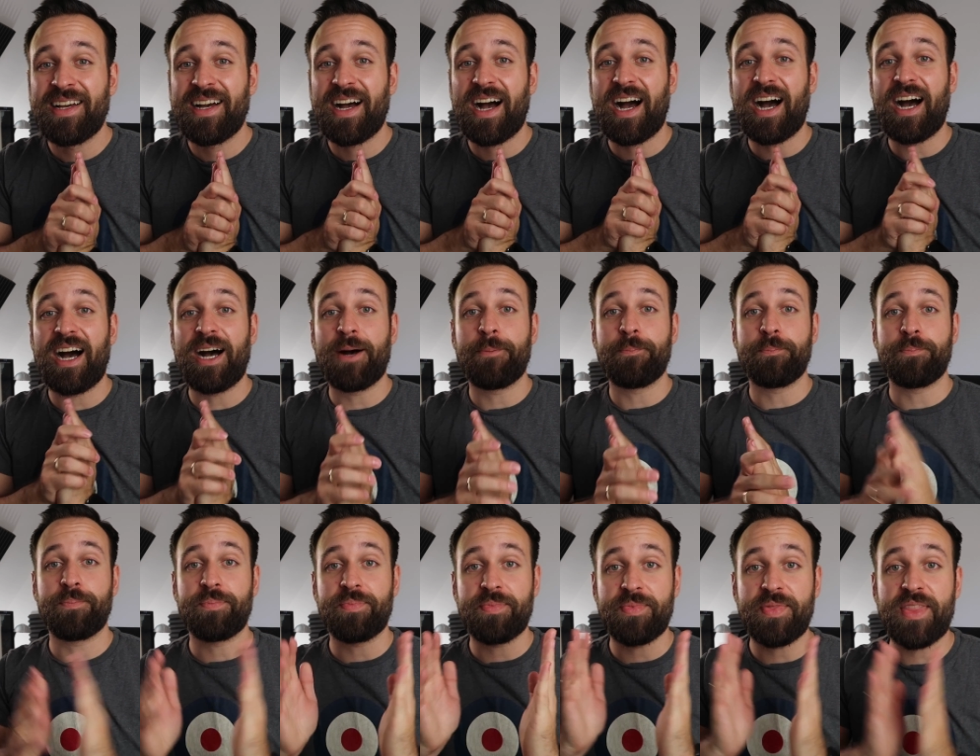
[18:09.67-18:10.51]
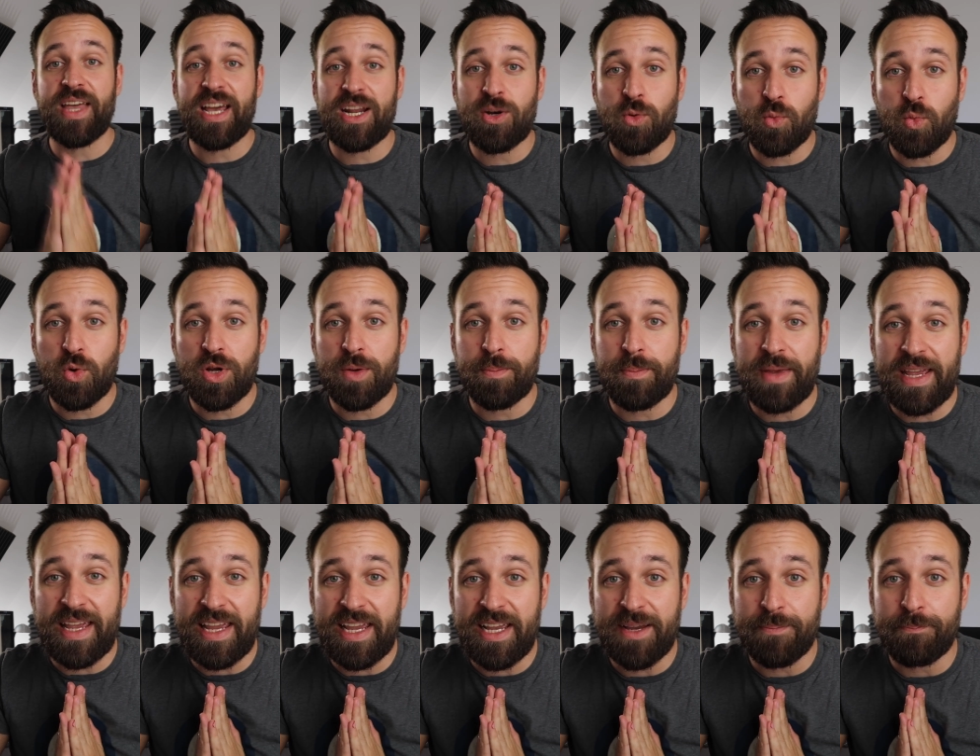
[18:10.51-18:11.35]
Um, that would
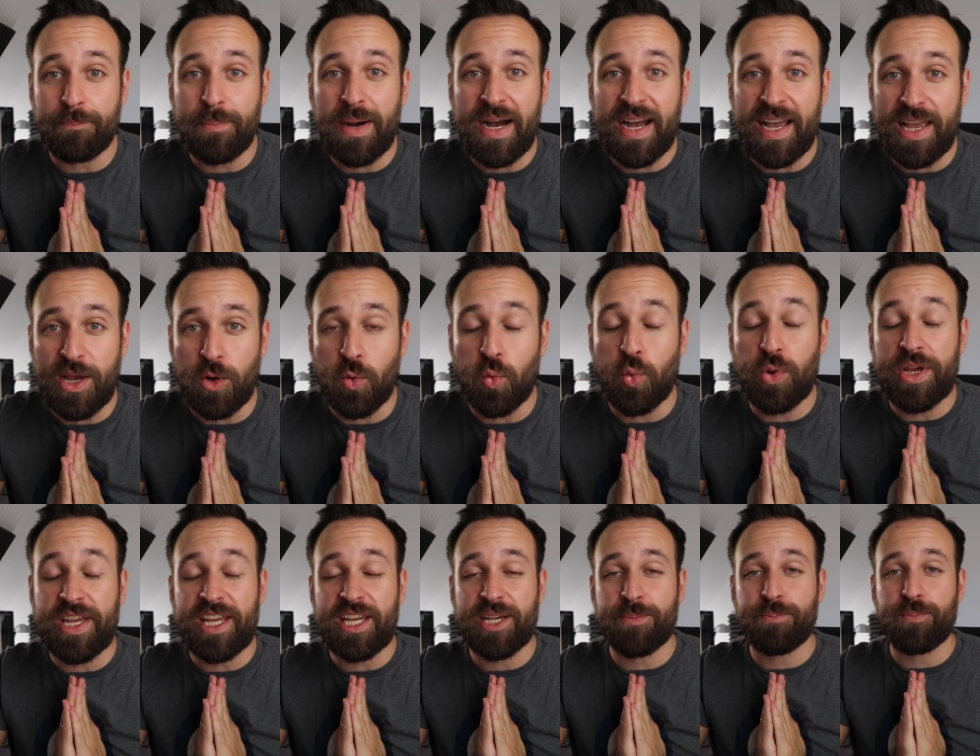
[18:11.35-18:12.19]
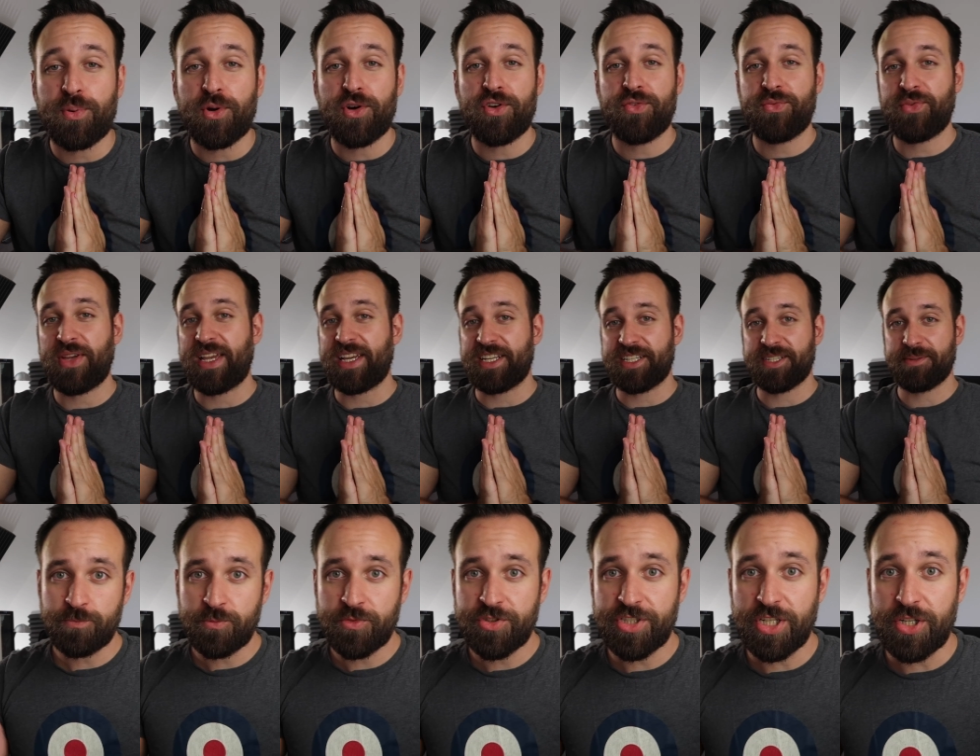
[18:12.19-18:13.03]
make my week
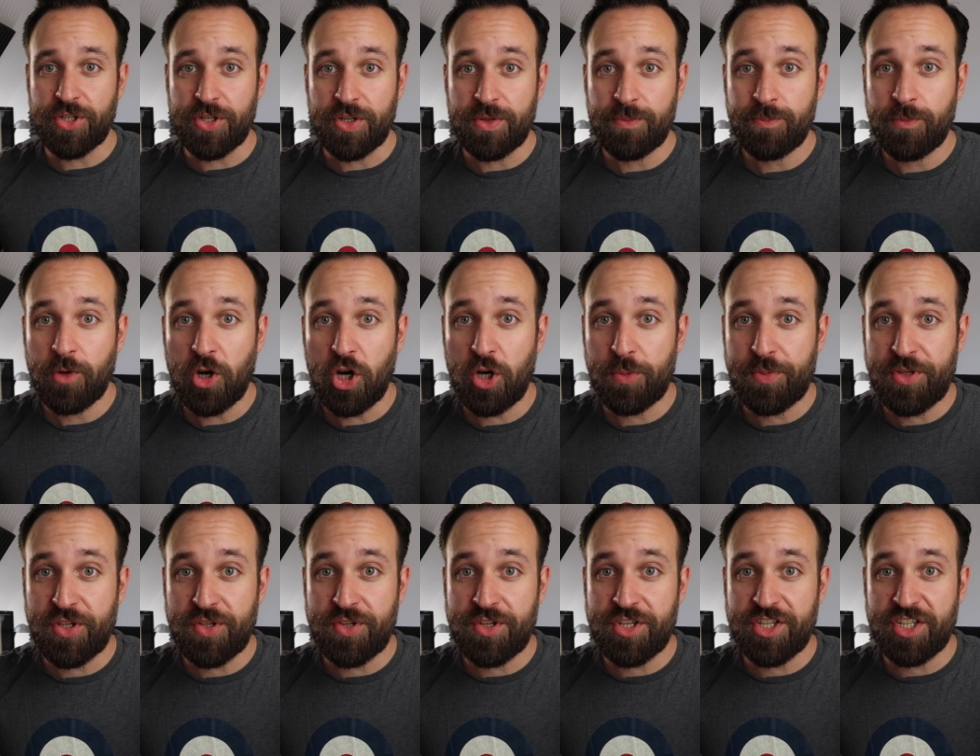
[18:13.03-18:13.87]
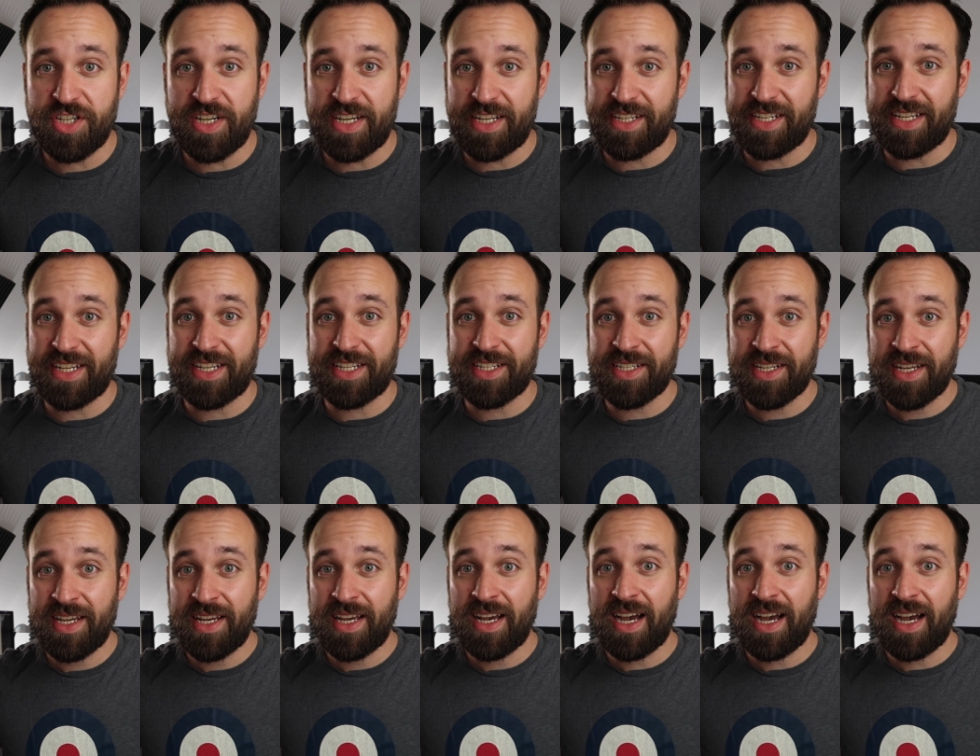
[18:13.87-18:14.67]
perfect. So, hope you enjoyed it.